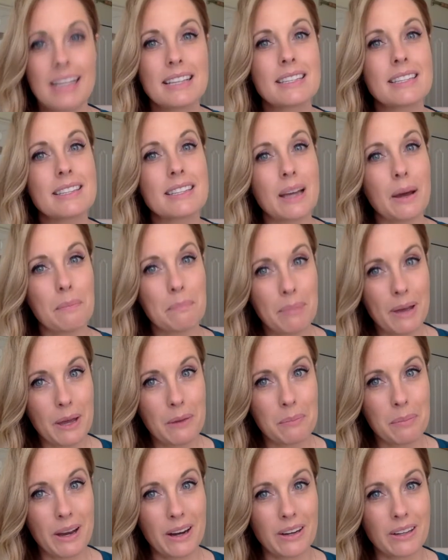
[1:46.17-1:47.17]
Some
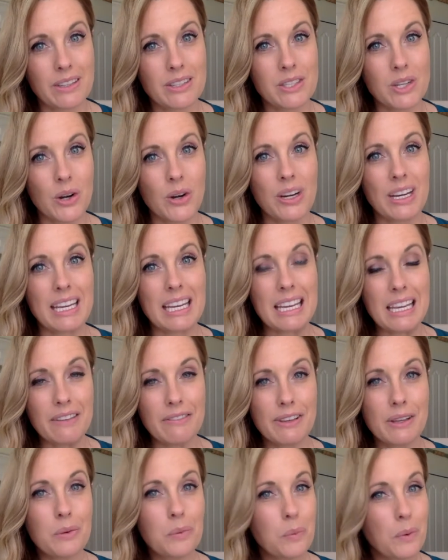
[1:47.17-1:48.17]
pet parents are
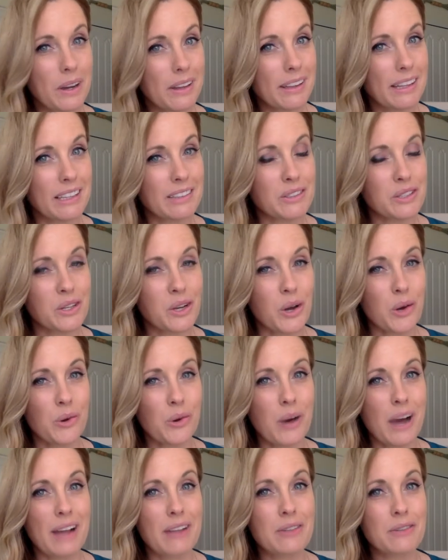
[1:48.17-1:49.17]
even willing to
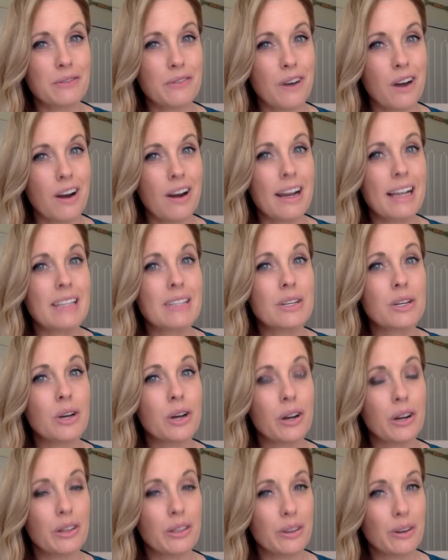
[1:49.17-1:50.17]
go as far as
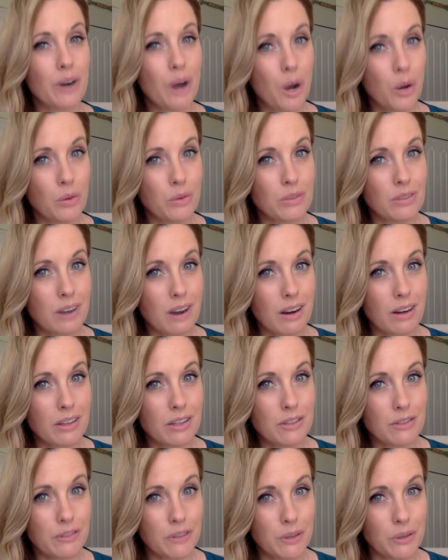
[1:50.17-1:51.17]
cook their own
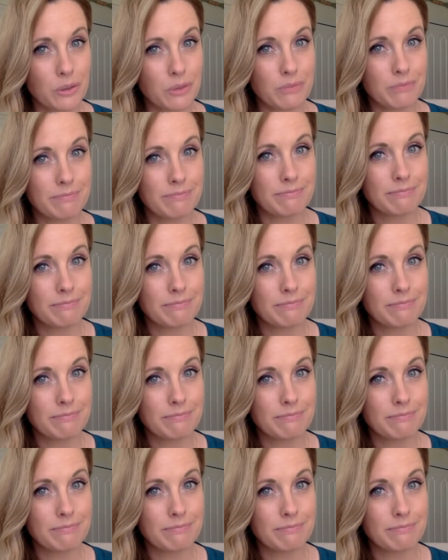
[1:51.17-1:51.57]
dog's food.